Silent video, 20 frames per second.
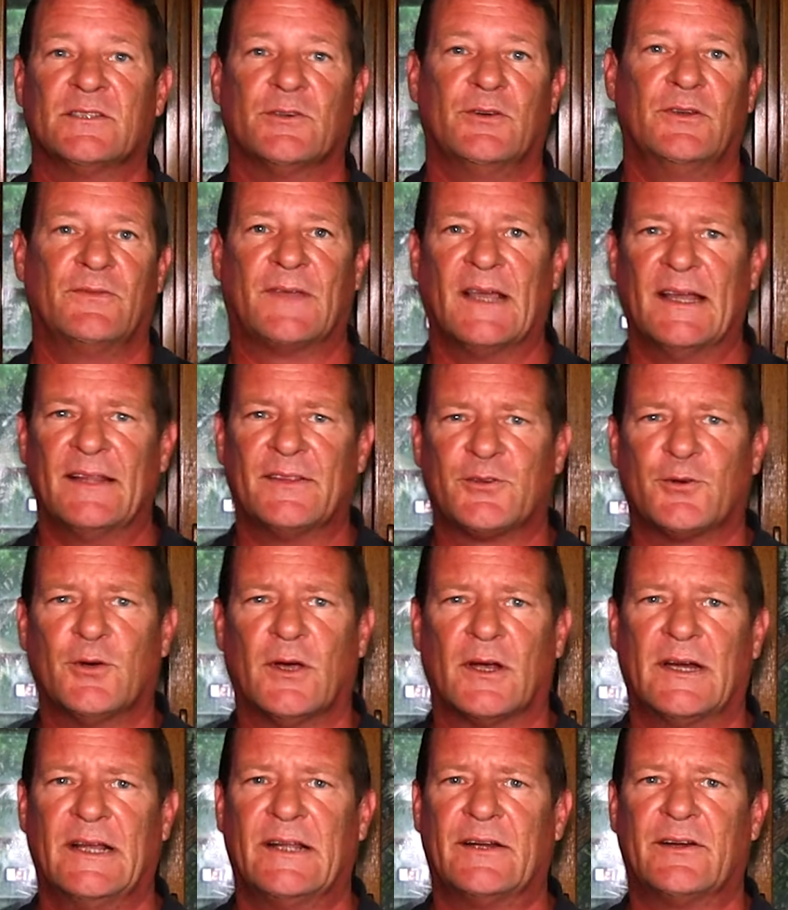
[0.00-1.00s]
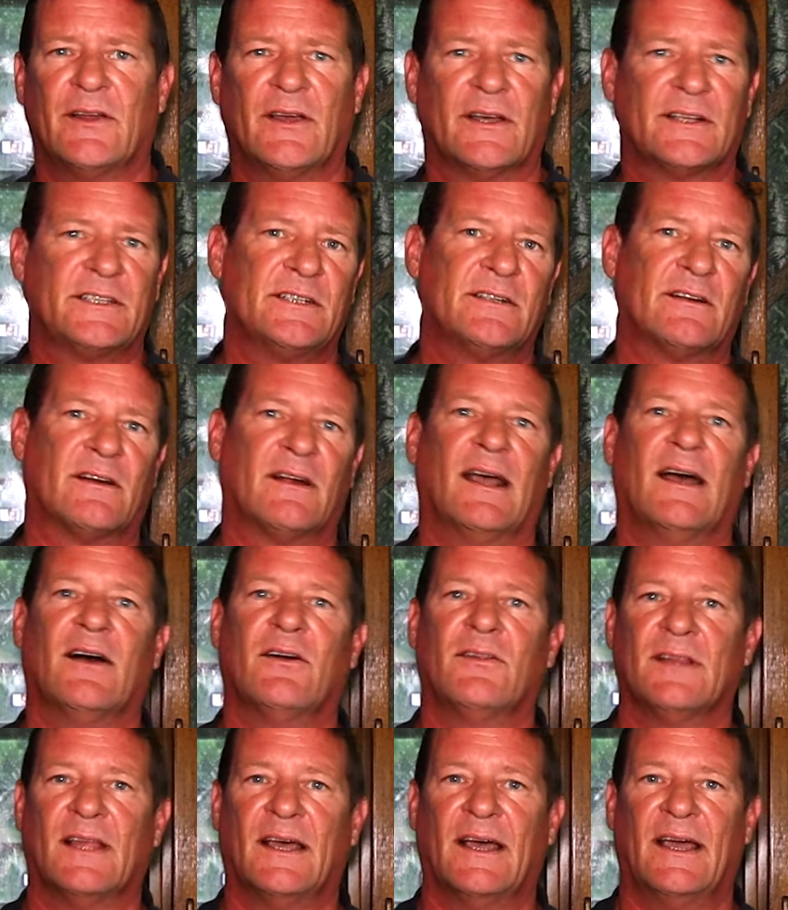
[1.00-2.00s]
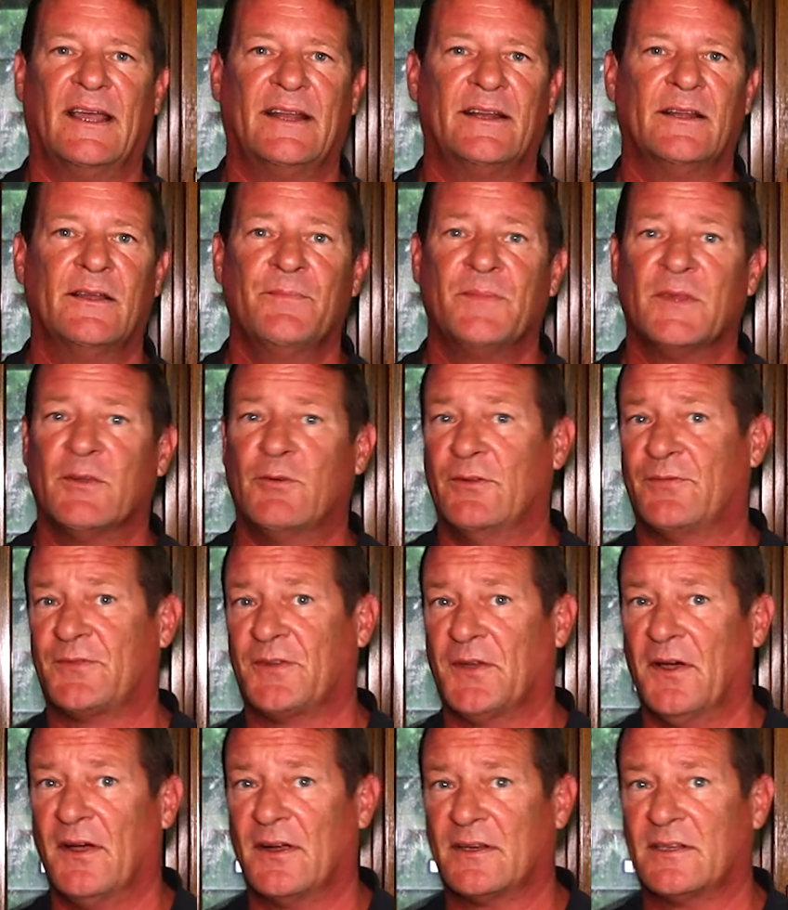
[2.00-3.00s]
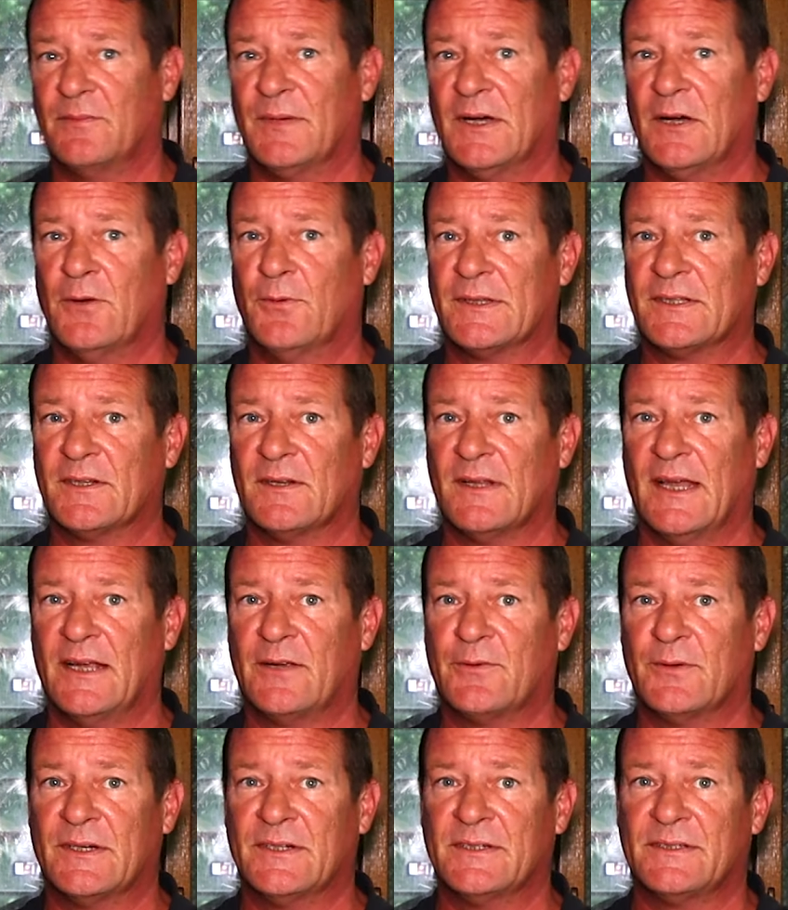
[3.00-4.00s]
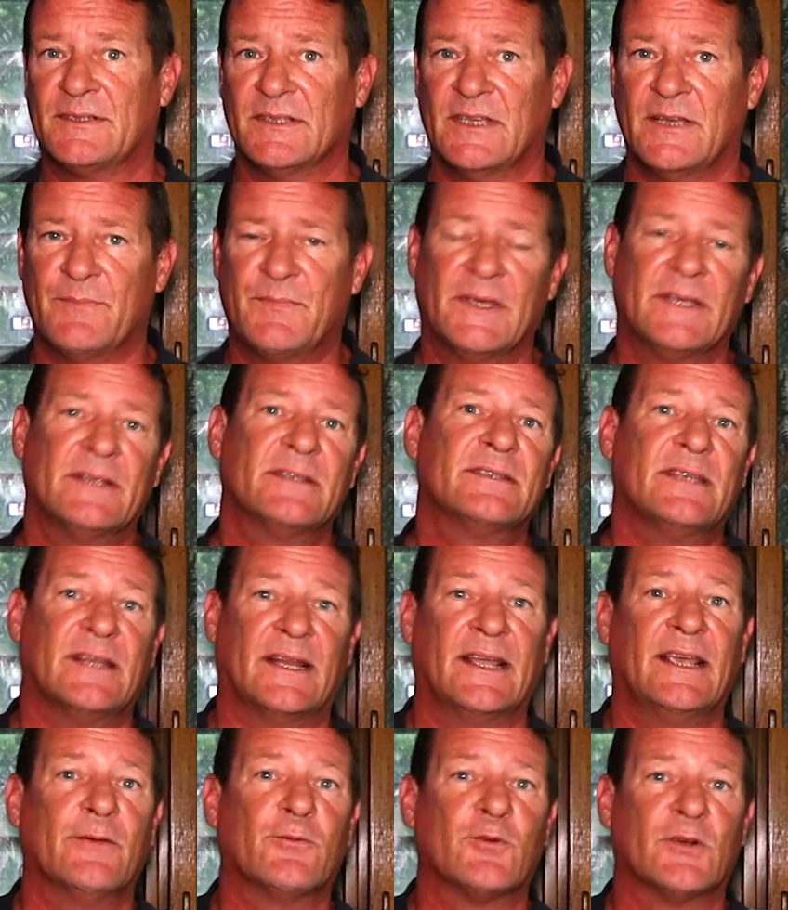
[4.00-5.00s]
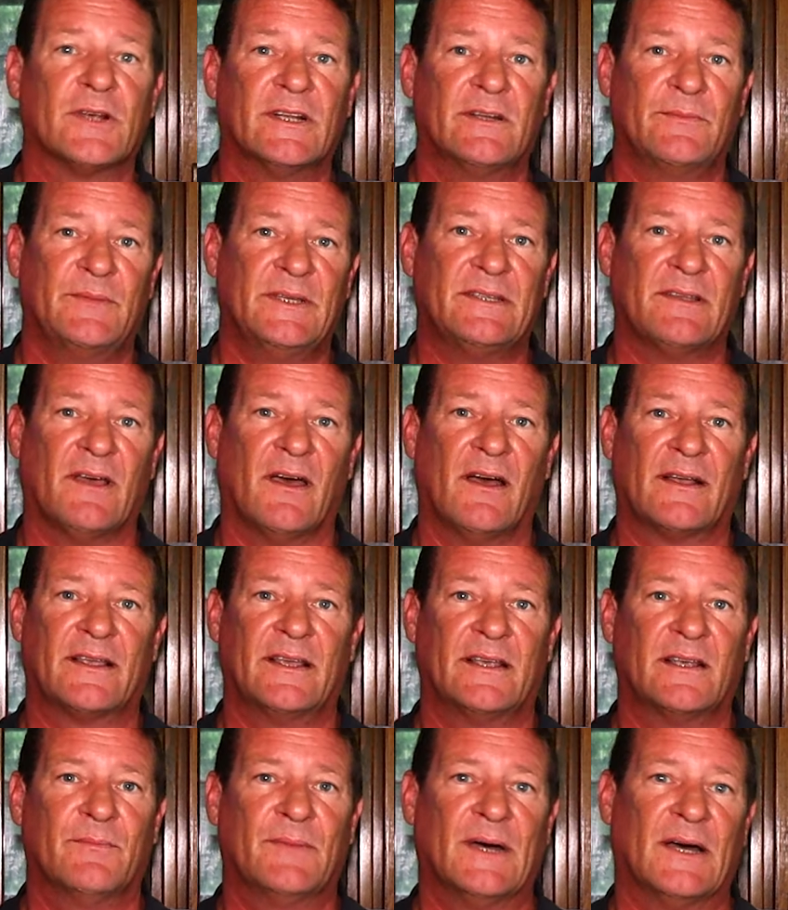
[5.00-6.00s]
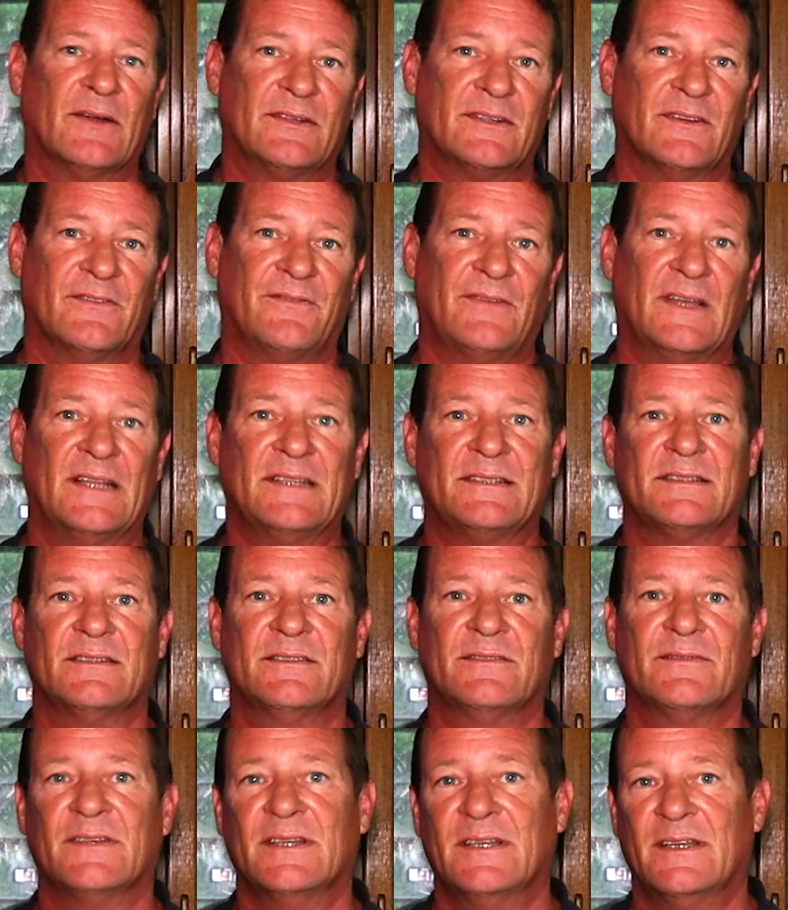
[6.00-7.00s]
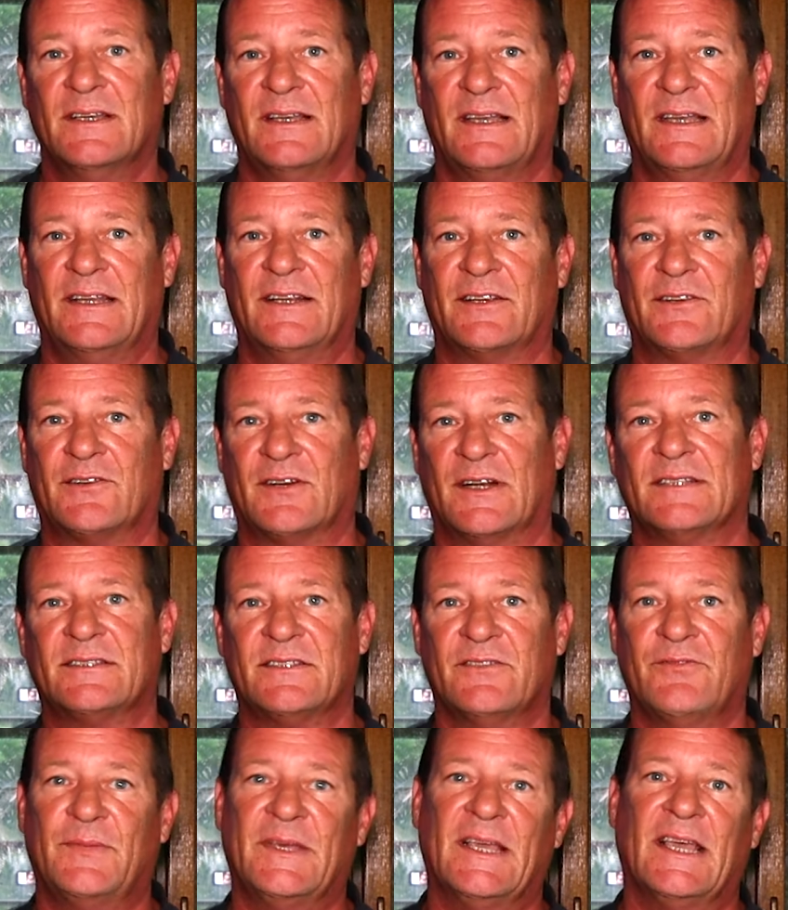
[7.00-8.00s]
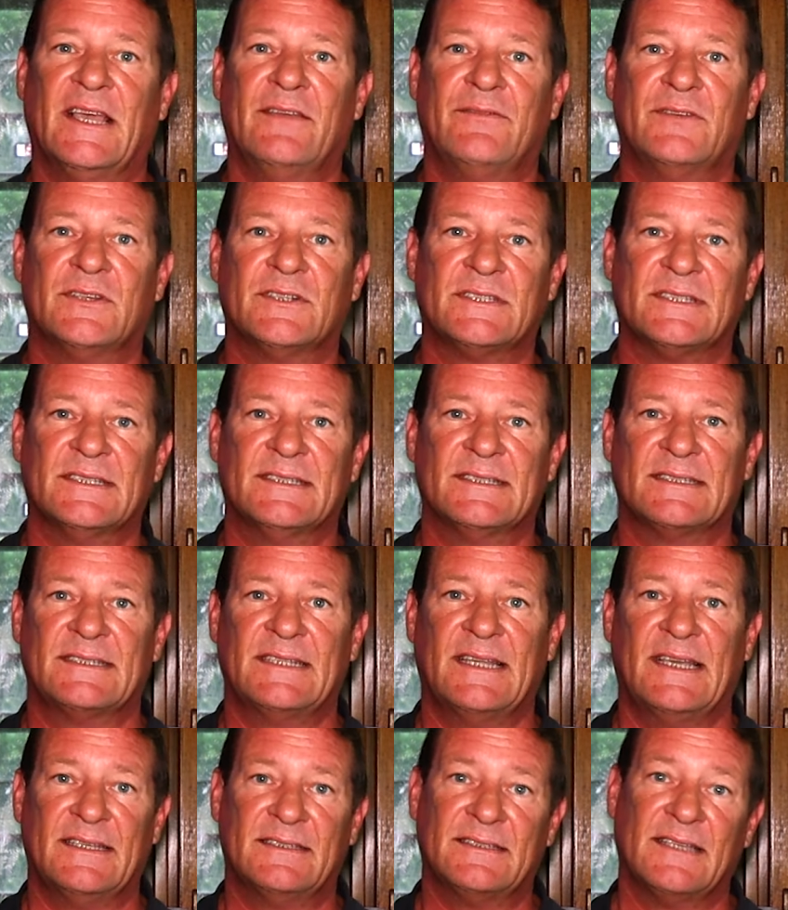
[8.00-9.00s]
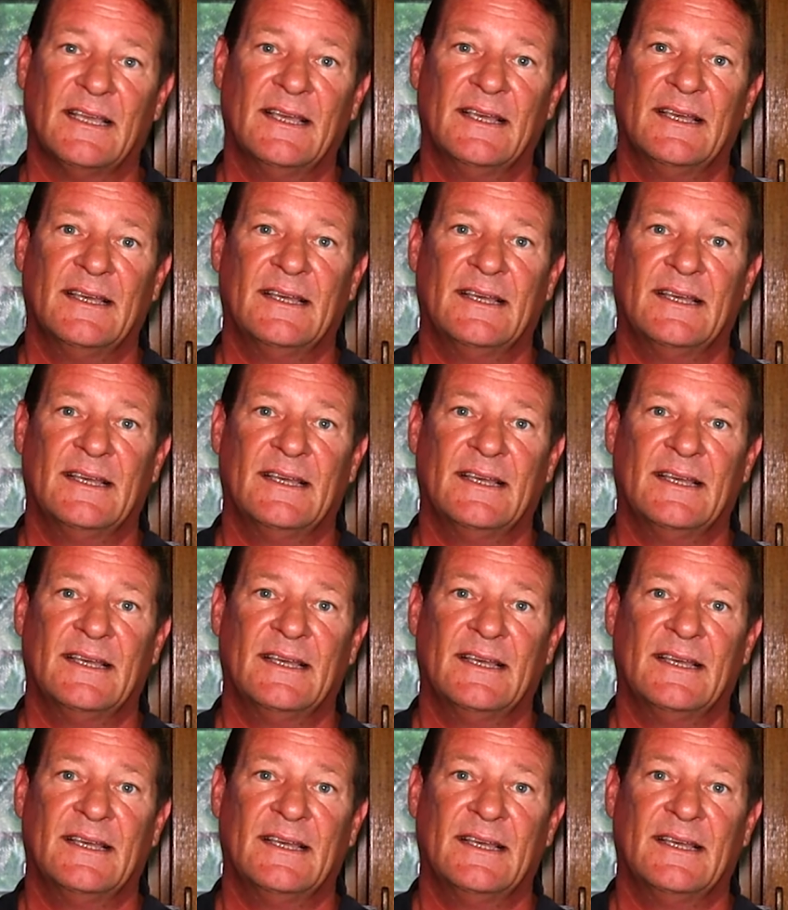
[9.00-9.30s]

So we've gotten through our introduction, our outline. We've talked about what they're like when they're sleeping. Today we're going to be talking about defensive and aggressive behaviors in snakes